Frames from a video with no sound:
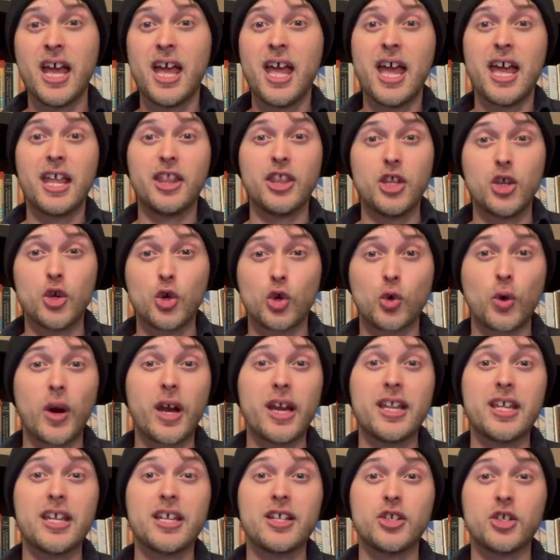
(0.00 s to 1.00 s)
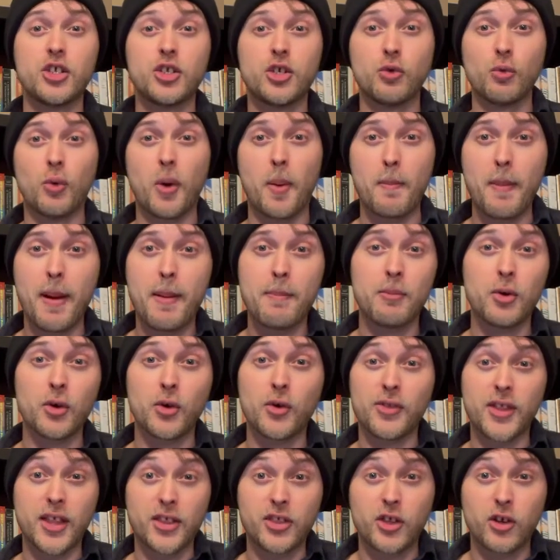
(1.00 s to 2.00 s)
and the Ukrainians to remember
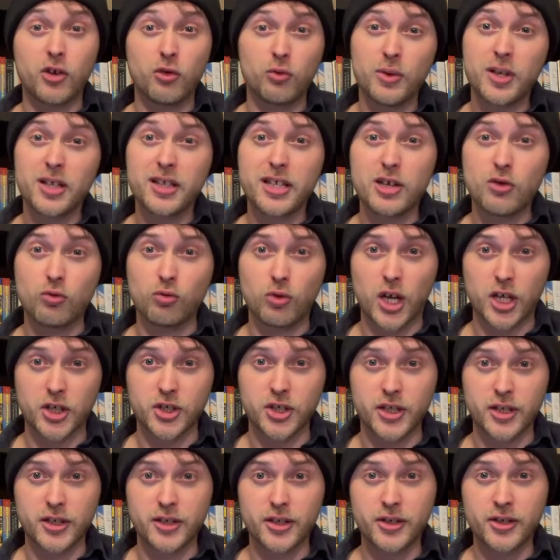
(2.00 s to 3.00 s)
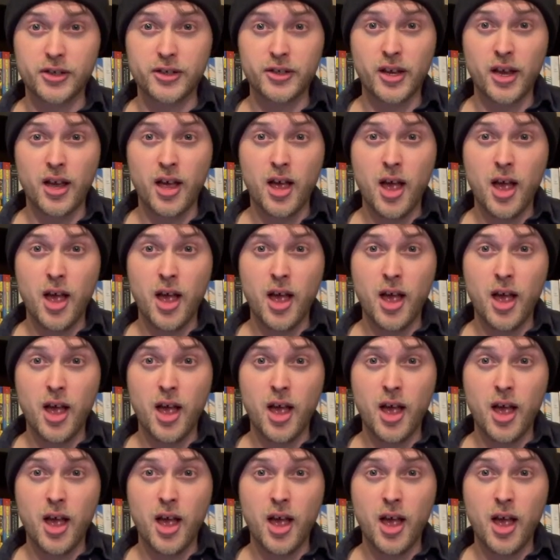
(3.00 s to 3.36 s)
that they're really Russians.